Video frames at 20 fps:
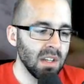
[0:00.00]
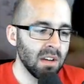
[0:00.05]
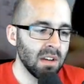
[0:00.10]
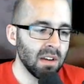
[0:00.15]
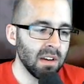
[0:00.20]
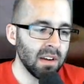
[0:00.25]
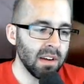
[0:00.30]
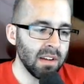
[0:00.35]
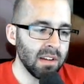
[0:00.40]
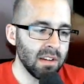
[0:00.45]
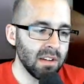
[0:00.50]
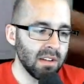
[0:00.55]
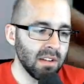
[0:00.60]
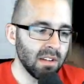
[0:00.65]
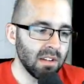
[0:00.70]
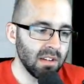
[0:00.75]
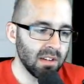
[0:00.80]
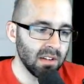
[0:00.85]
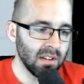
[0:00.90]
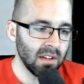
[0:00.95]
All right,
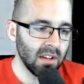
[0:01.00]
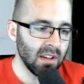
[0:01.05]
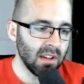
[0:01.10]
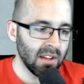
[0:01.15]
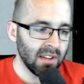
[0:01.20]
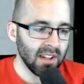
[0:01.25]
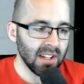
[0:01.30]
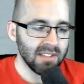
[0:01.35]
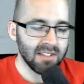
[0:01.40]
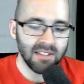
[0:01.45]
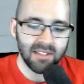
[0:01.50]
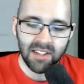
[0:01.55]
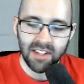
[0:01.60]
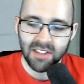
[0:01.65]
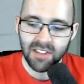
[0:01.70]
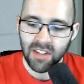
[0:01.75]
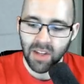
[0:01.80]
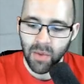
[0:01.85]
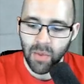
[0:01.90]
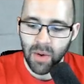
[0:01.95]
that's
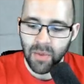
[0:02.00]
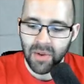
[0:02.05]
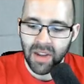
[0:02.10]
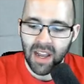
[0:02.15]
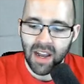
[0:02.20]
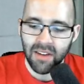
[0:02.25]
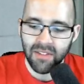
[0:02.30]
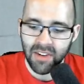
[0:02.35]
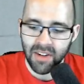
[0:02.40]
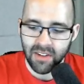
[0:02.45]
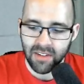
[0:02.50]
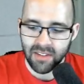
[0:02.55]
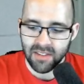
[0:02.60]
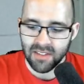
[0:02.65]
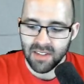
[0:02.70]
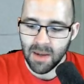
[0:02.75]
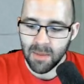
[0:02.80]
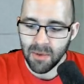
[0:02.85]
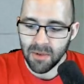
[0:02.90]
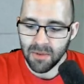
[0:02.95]
essentially what we have here in
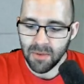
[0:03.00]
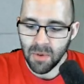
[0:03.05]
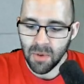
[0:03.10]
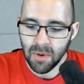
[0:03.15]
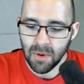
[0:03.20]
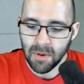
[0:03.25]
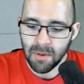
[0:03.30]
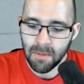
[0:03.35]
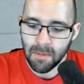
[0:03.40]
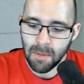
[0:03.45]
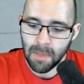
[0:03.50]
example 4.